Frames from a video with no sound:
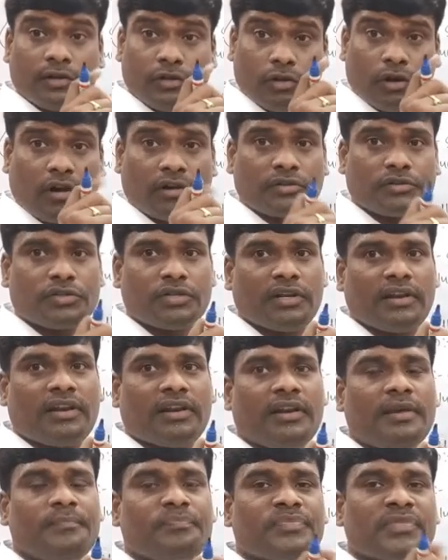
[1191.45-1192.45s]
dog
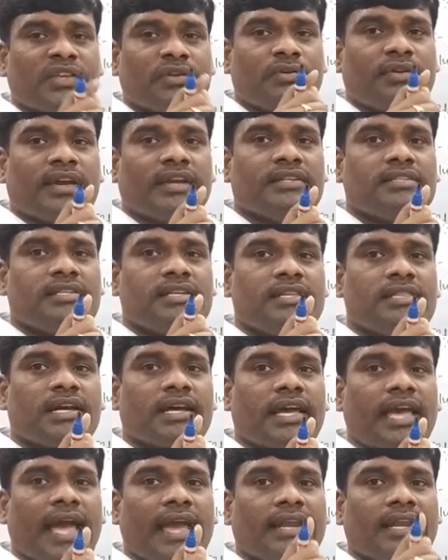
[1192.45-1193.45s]
children, you can see the
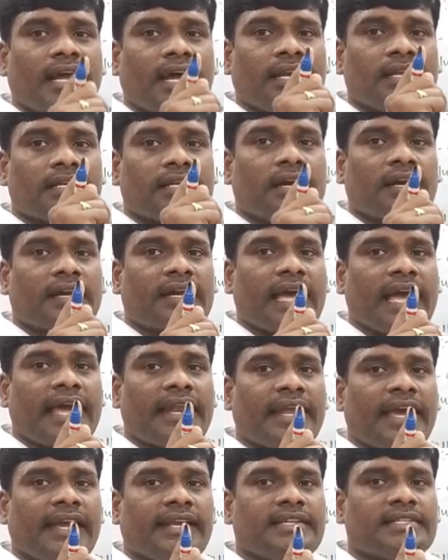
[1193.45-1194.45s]

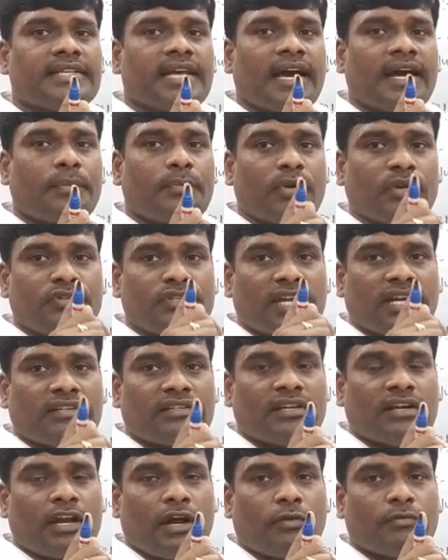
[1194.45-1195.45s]
canines are
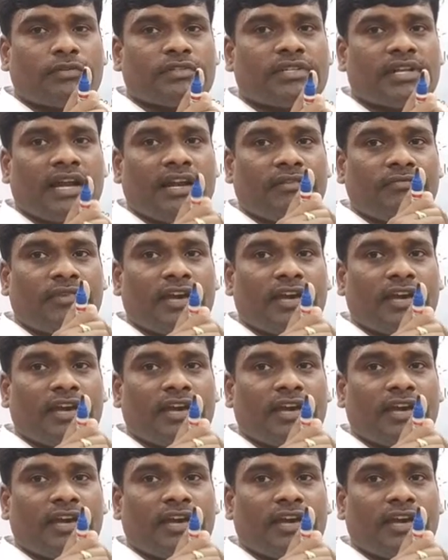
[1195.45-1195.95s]
projected outside,